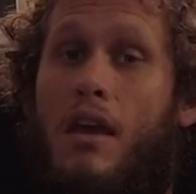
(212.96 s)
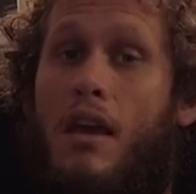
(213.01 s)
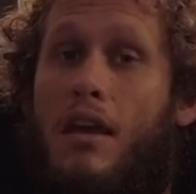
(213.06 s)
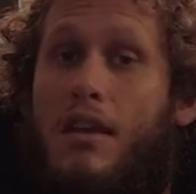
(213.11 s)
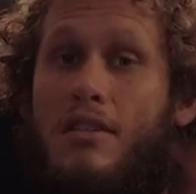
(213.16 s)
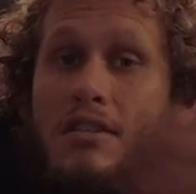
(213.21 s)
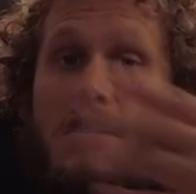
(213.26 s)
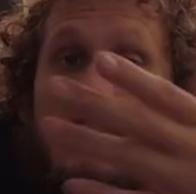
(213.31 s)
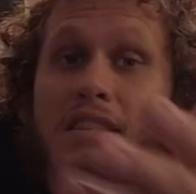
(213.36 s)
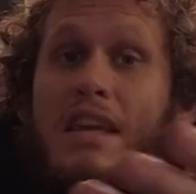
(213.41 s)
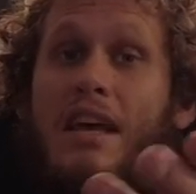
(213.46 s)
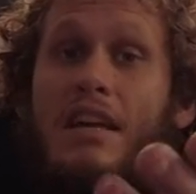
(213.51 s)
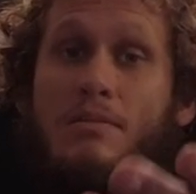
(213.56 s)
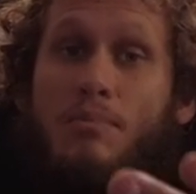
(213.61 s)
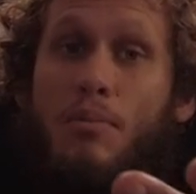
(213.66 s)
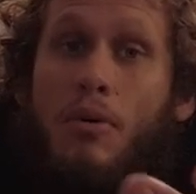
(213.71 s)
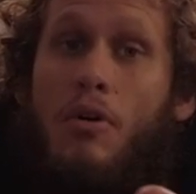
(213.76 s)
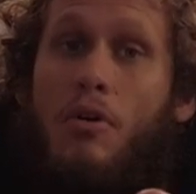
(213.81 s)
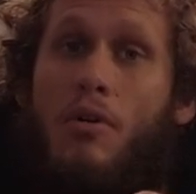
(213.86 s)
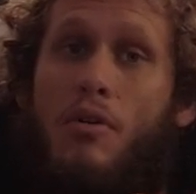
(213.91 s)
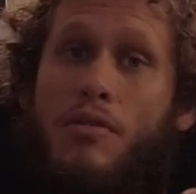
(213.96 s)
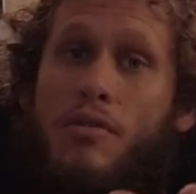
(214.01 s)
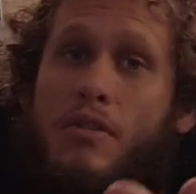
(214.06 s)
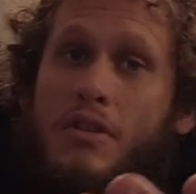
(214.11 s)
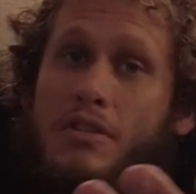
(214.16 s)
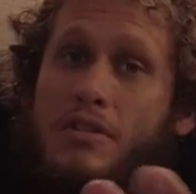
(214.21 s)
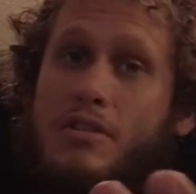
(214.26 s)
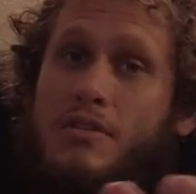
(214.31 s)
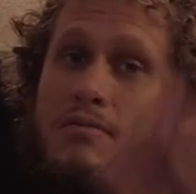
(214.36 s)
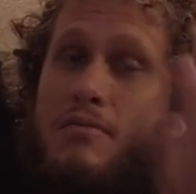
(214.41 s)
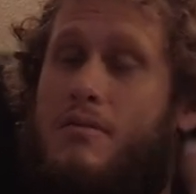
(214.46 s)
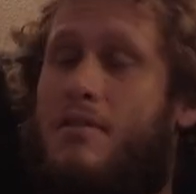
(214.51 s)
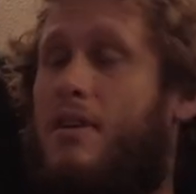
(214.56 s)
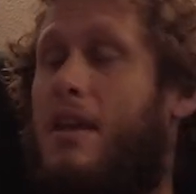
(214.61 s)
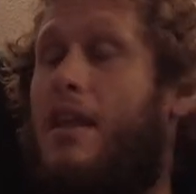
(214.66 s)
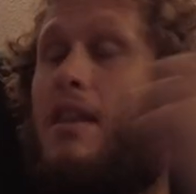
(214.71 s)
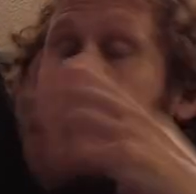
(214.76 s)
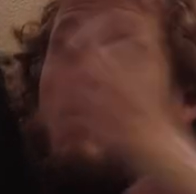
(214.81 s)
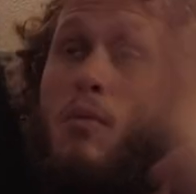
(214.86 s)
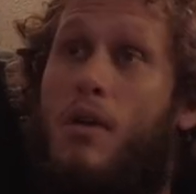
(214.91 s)
Yeah, because this has both. This,
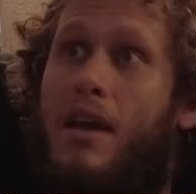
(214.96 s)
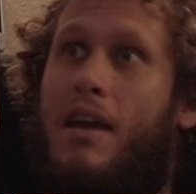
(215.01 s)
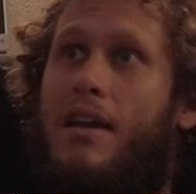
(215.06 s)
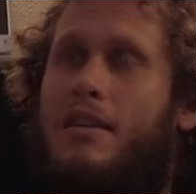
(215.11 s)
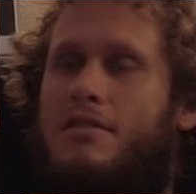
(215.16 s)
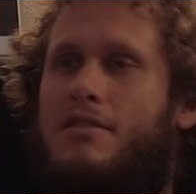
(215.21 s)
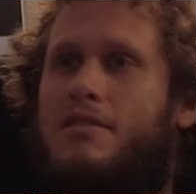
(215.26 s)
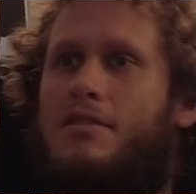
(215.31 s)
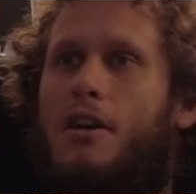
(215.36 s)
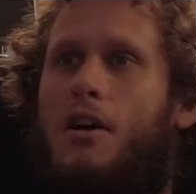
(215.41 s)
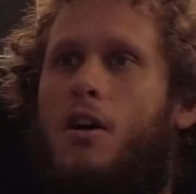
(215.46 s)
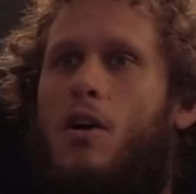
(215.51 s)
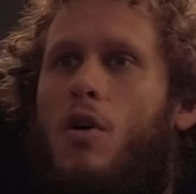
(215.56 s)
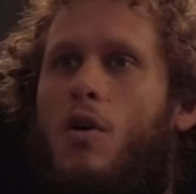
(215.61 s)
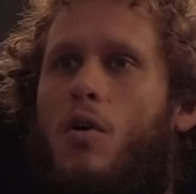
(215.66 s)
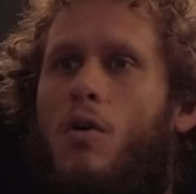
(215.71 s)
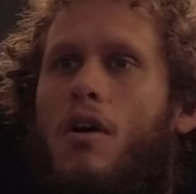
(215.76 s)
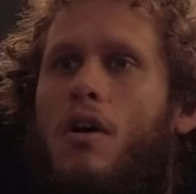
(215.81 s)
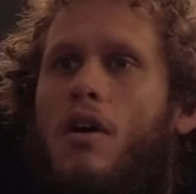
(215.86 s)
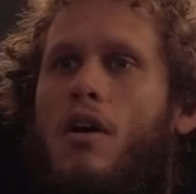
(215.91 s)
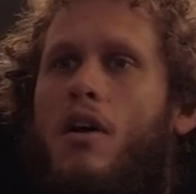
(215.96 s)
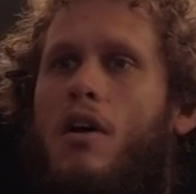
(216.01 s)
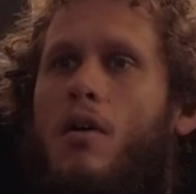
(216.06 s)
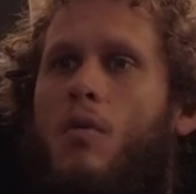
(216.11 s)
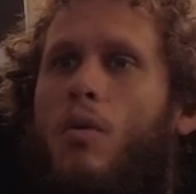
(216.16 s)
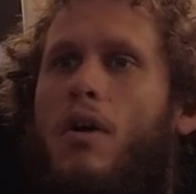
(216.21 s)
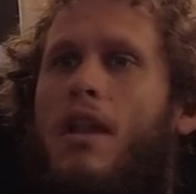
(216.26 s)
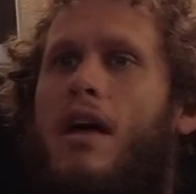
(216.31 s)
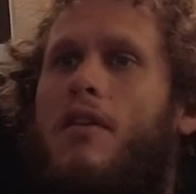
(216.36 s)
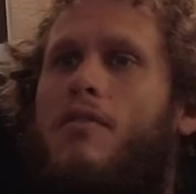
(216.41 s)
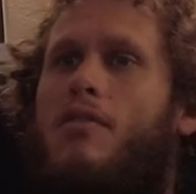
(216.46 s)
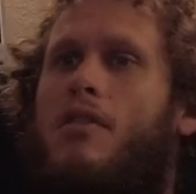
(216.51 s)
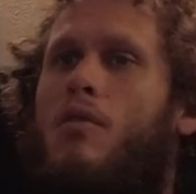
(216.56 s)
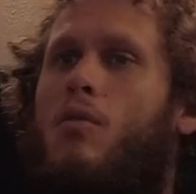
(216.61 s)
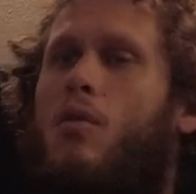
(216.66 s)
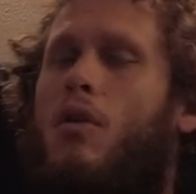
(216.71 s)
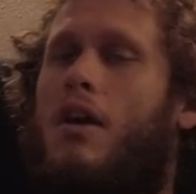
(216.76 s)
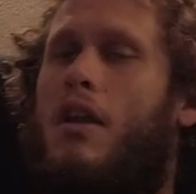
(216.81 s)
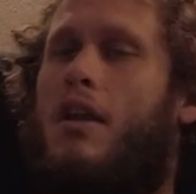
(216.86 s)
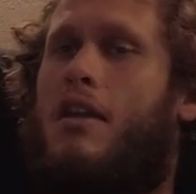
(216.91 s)
anyway, so whatever
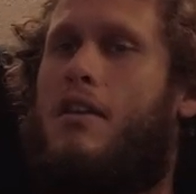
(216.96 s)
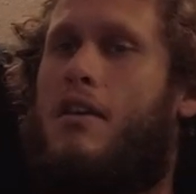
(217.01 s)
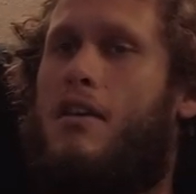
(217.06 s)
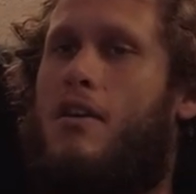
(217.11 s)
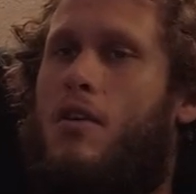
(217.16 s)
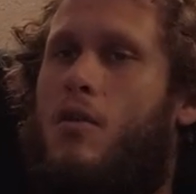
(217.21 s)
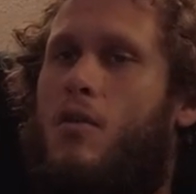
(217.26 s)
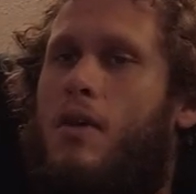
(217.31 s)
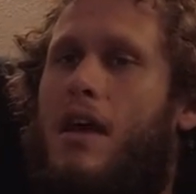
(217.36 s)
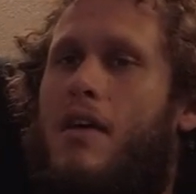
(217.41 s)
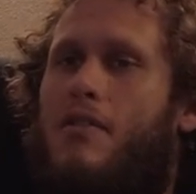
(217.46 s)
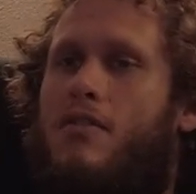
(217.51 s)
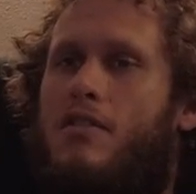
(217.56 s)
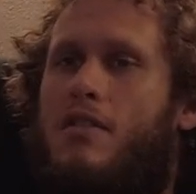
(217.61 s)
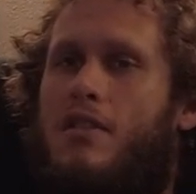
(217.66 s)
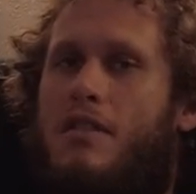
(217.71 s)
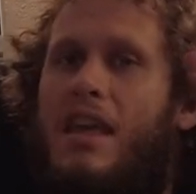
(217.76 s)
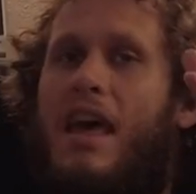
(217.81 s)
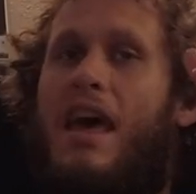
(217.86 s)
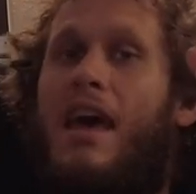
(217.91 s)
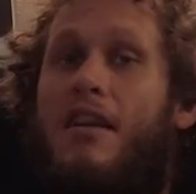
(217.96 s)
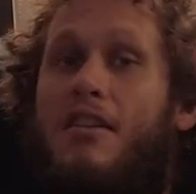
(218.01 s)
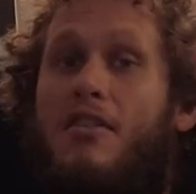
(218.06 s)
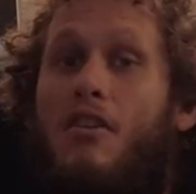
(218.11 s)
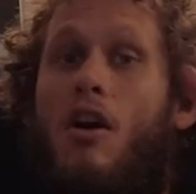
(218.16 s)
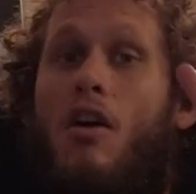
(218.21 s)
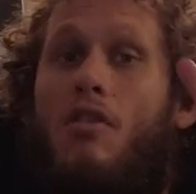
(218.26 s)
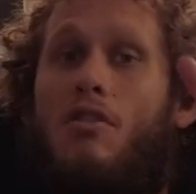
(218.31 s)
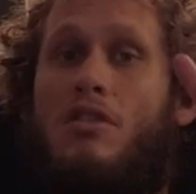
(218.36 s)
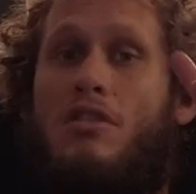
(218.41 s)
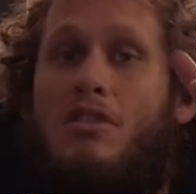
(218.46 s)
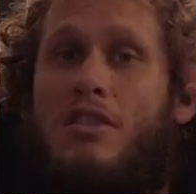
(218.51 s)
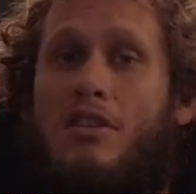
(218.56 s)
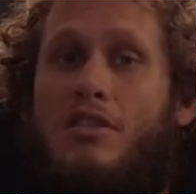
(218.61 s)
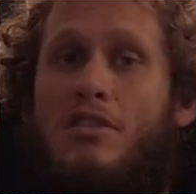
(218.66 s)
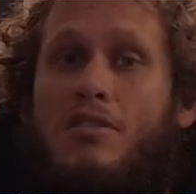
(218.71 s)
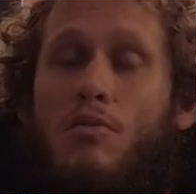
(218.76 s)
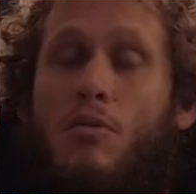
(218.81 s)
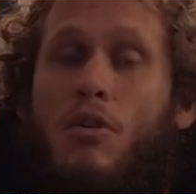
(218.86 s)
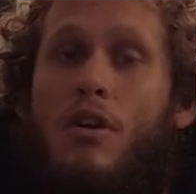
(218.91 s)
you want to do, whatever the
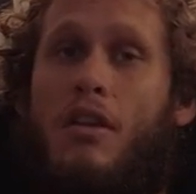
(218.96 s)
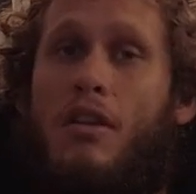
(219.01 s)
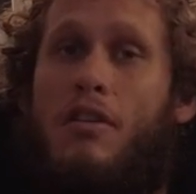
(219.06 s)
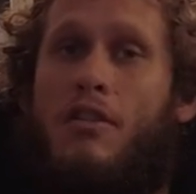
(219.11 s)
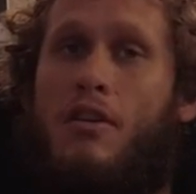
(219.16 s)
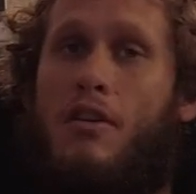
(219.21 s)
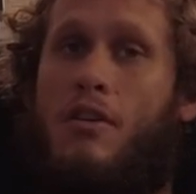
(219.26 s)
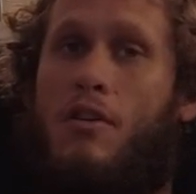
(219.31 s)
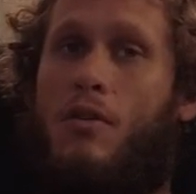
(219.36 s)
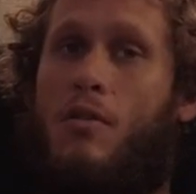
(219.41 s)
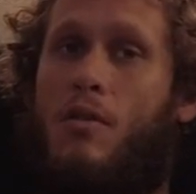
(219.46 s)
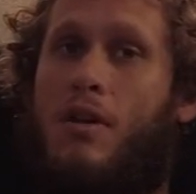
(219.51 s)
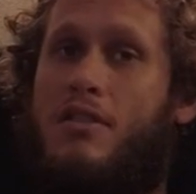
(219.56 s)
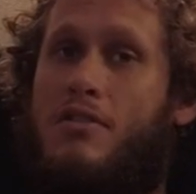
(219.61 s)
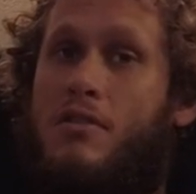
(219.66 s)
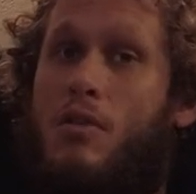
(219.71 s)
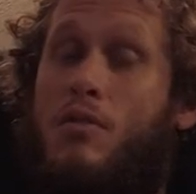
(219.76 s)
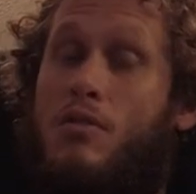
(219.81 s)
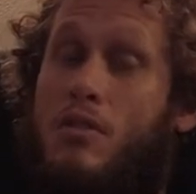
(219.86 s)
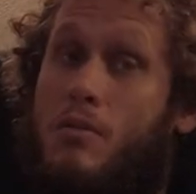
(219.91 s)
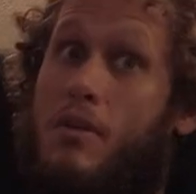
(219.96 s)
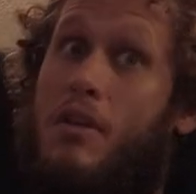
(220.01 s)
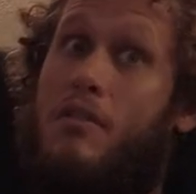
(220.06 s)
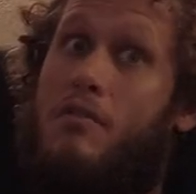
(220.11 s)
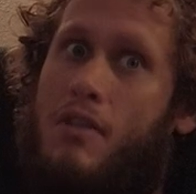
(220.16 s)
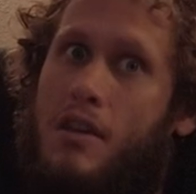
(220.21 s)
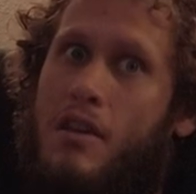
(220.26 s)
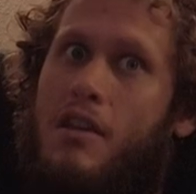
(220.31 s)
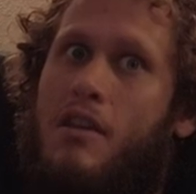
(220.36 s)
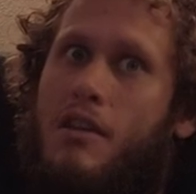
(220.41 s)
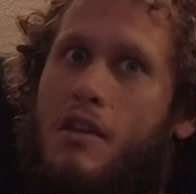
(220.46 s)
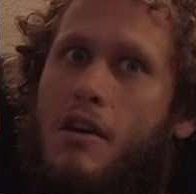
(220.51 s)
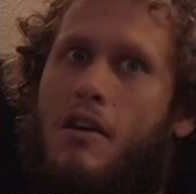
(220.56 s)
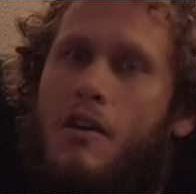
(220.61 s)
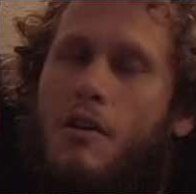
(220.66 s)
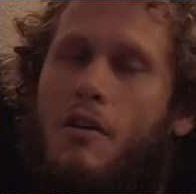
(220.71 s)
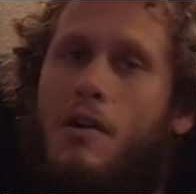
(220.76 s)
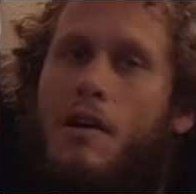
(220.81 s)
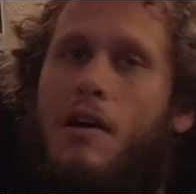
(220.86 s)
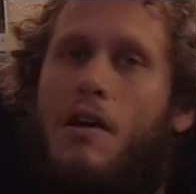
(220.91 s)
technologists want to do, as ultimately,
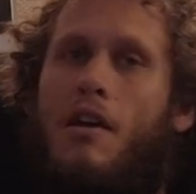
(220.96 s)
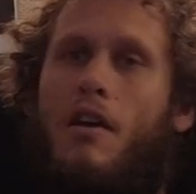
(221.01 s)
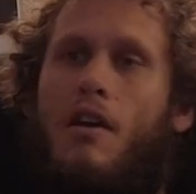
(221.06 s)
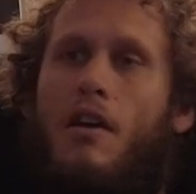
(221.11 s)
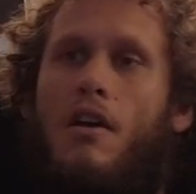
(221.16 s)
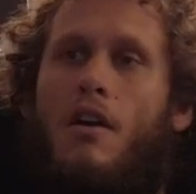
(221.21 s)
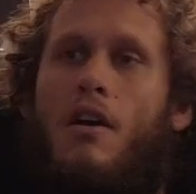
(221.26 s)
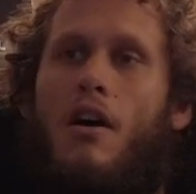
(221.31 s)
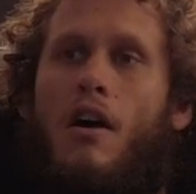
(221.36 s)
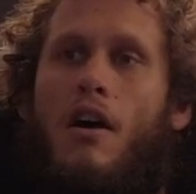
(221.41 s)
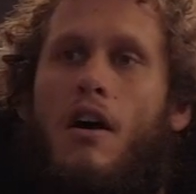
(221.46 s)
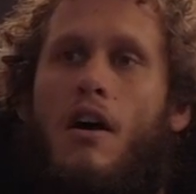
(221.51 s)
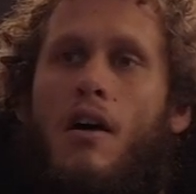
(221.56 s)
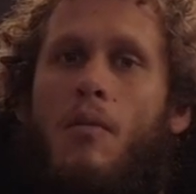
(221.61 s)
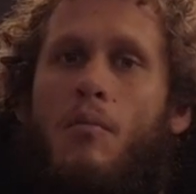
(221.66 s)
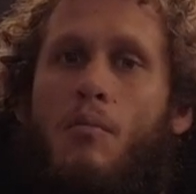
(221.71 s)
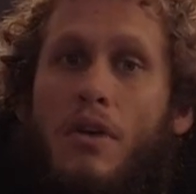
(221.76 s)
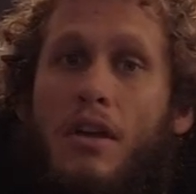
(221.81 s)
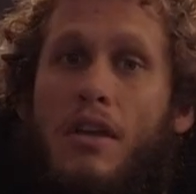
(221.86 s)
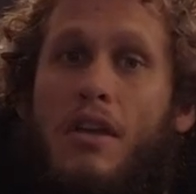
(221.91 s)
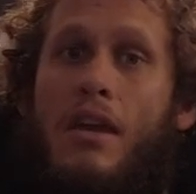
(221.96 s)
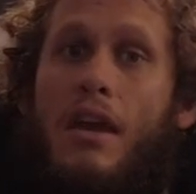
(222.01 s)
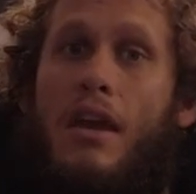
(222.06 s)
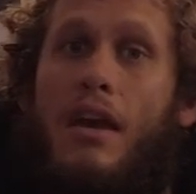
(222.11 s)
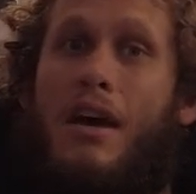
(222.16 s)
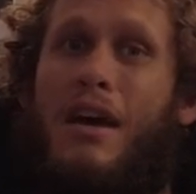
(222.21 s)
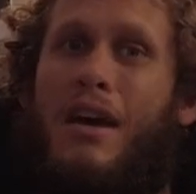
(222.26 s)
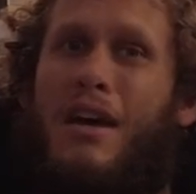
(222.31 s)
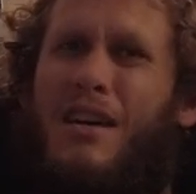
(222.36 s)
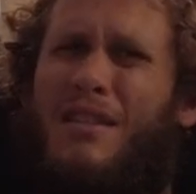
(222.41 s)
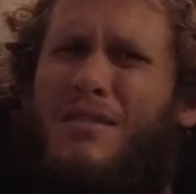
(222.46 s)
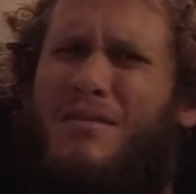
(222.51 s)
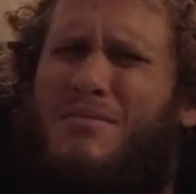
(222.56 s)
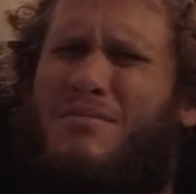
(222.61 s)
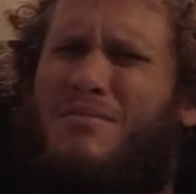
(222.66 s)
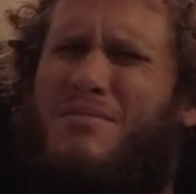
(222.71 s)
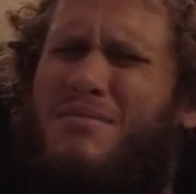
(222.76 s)
but yeah.